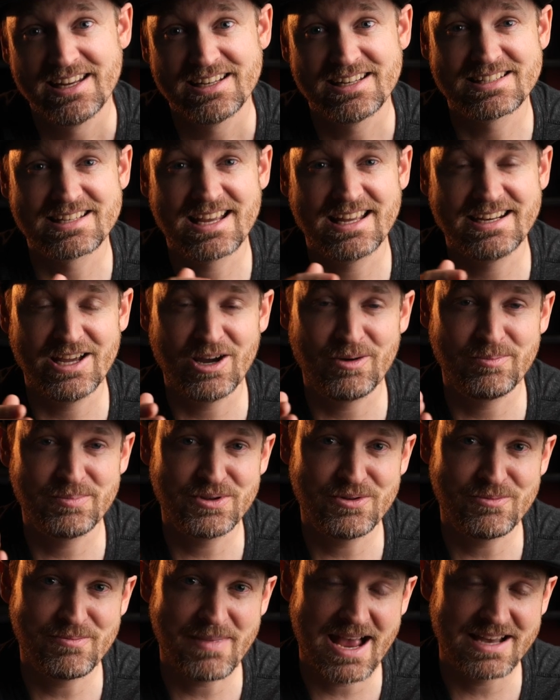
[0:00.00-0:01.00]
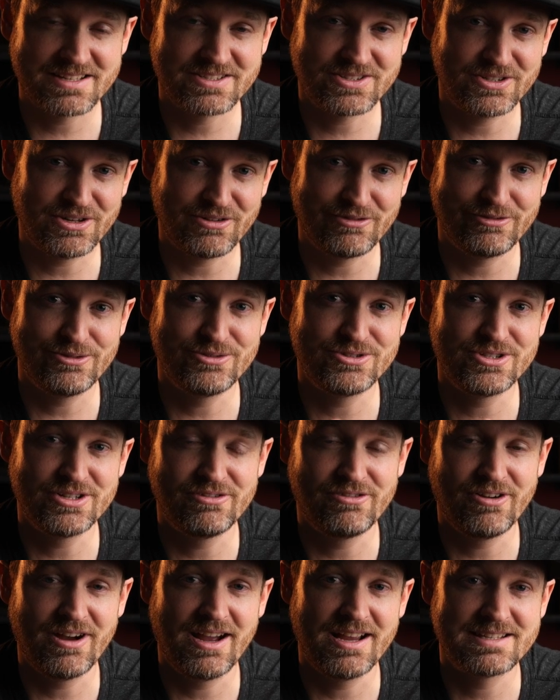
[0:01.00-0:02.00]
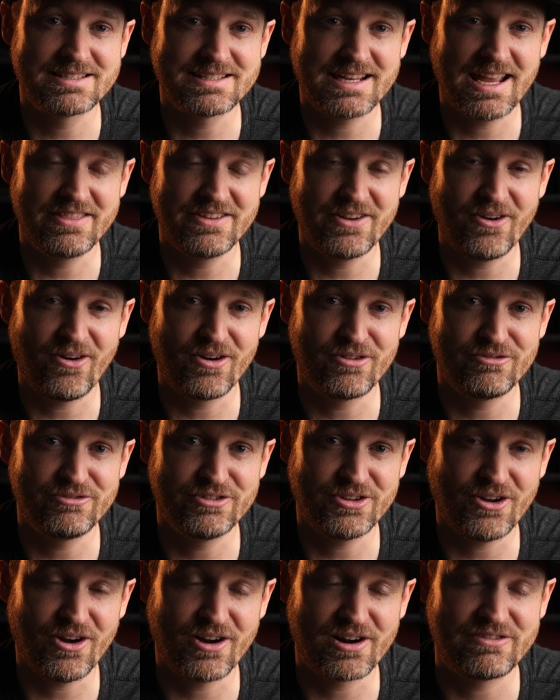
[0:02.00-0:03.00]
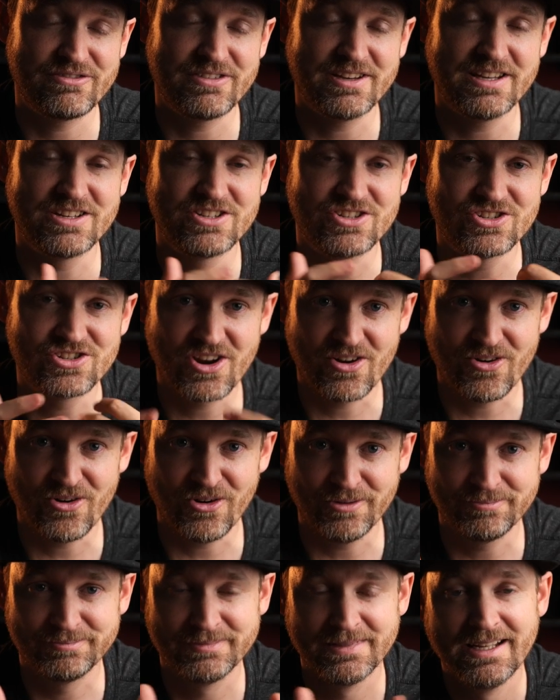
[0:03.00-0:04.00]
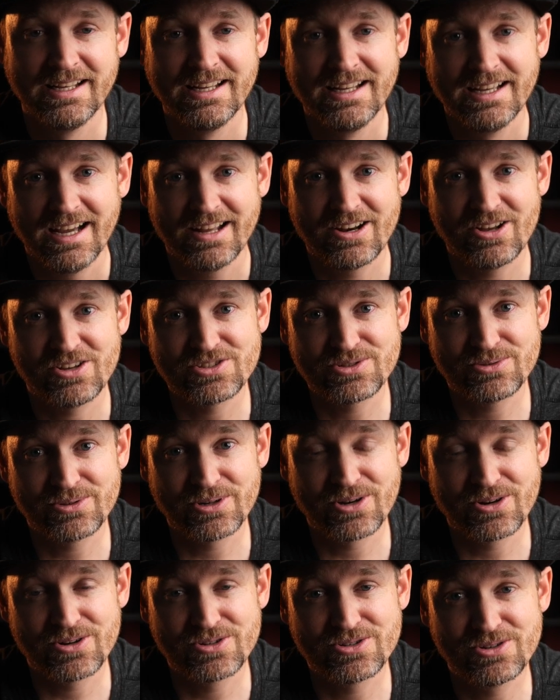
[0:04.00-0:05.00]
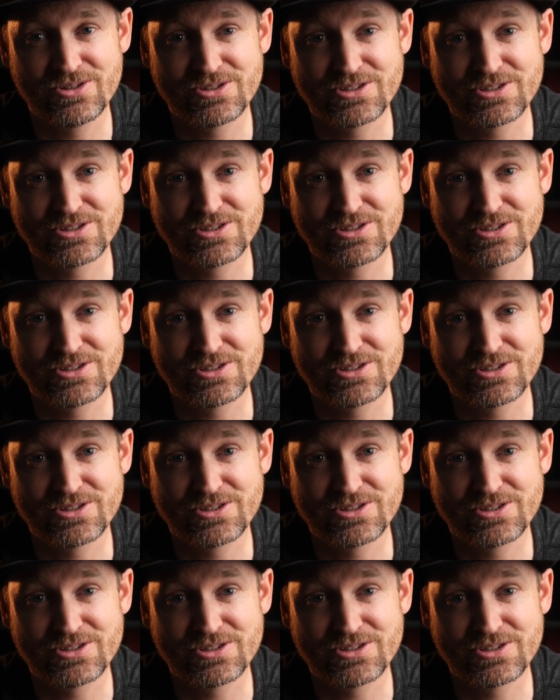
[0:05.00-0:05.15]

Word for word: designed to help you master your Fuji device and the art of photography in general. I'd also encourage you